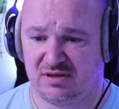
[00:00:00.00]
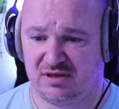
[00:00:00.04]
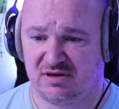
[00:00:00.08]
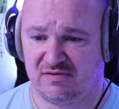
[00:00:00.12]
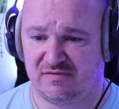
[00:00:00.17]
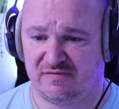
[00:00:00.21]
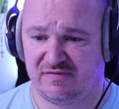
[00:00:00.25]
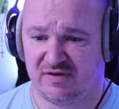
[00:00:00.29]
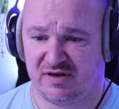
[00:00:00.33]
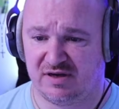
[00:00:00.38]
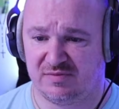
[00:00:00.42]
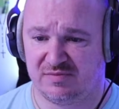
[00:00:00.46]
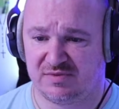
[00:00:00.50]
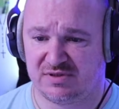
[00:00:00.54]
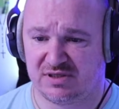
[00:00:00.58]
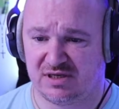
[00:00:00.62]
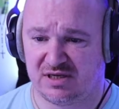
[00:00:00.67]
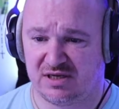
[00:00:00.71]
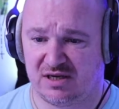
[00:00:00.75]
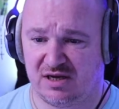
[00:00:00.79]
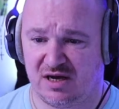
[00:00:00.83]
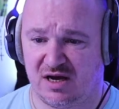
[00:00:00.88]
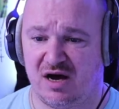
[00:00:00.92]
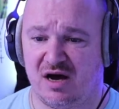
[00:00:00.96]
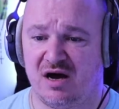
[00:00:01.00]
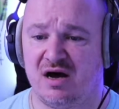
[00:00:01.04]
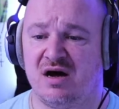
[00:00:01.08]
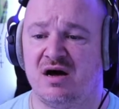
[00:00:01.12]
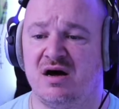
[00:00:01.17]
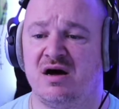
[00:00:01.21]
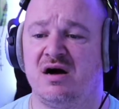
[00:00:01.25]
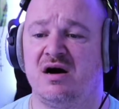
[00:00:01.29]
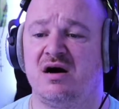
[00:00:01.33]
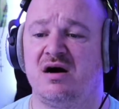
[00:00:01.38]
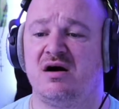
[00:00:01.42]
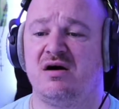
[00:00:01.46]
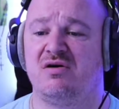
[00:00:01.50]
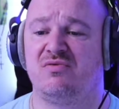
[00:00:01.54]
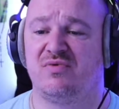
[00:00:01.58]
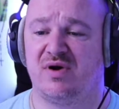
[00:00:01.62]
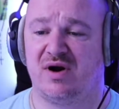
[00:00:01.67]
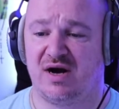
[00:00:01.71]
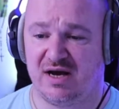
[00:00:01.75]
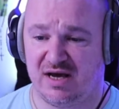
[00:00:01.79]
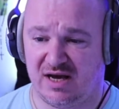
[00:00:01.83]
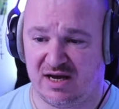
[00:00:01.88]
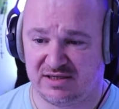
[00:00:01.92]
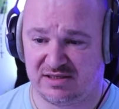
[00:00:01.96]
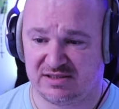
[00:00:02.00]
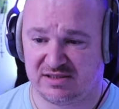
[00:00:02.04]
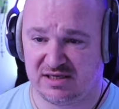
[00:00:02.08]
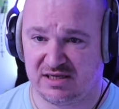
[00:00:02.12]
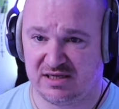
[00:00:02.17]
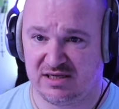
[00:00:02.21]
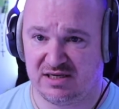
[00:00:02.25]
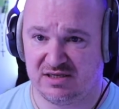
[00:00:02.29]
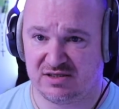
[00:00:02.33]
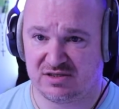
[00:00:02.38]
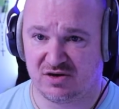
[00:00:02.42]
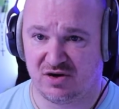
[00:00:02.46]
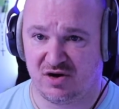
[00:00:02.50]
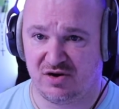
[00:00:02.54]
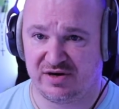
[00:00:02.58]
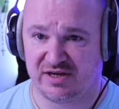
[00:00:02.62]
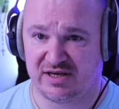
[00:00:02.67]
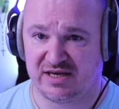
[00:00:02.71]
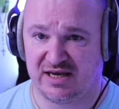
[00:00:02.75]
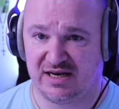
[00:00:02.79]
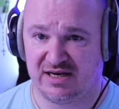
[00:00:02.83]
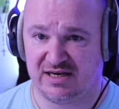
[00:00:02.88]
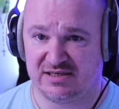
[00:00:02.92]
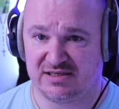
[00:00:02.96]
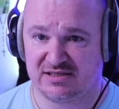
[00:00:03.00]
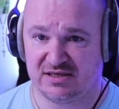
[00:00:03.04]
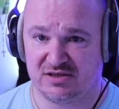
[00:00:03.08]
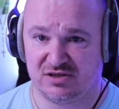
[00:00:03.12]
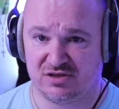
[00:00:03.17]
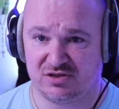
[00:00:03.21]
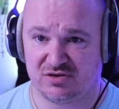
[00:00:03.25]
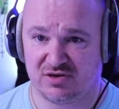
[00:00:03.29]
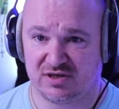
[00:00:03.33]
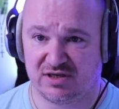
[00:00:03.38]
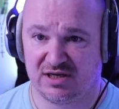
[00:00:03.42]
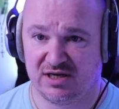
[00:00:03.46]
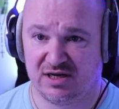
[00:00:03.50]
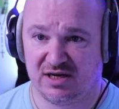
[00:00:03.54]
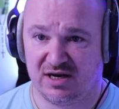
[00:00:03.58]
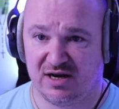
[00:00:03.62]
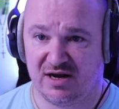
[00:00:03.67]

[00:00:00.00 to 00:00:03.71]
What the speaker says: Phillips. Oh, right, I see. He's got an Achilles injury.